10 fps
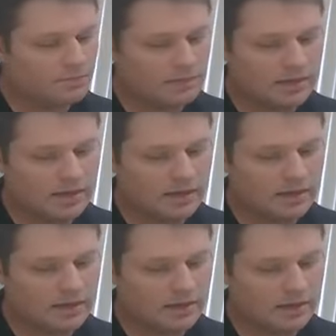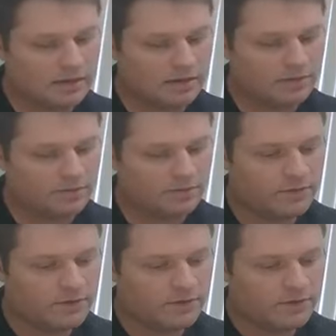the idea of
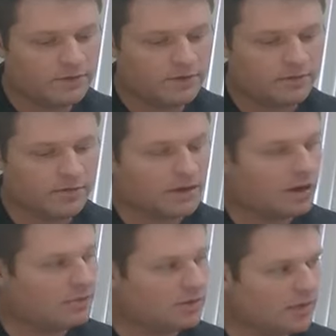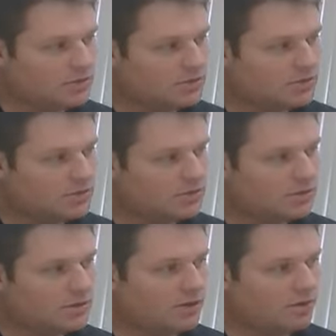accommodations
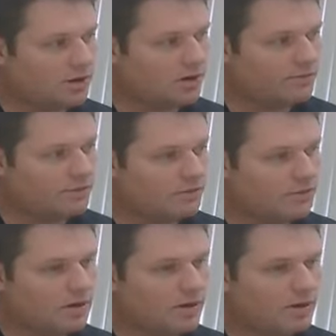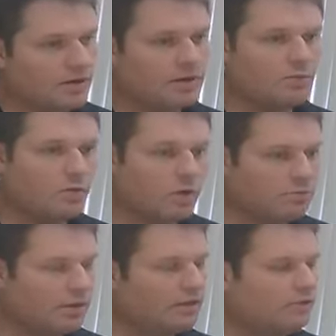that are offered in
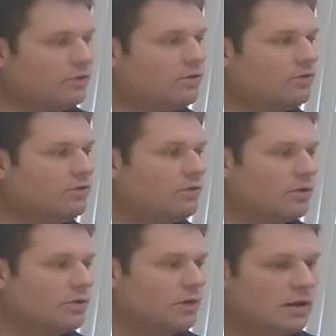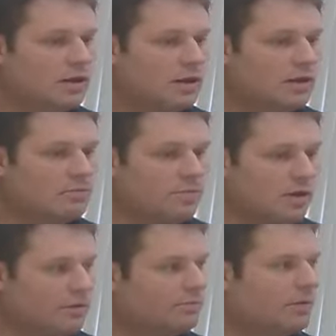workplaces or in
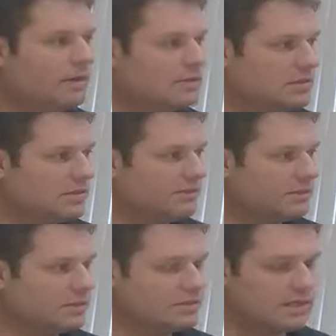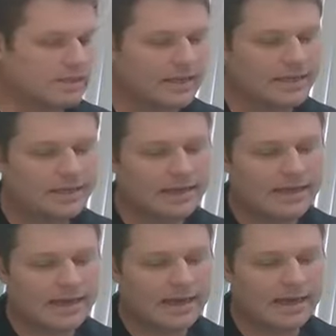public places, different things like that,
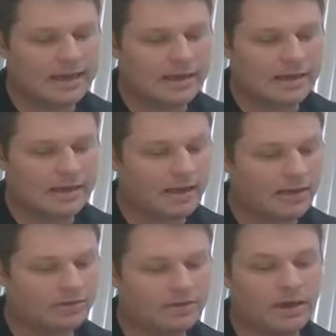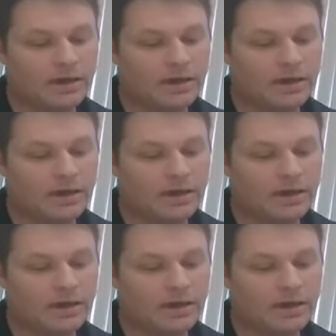and housing,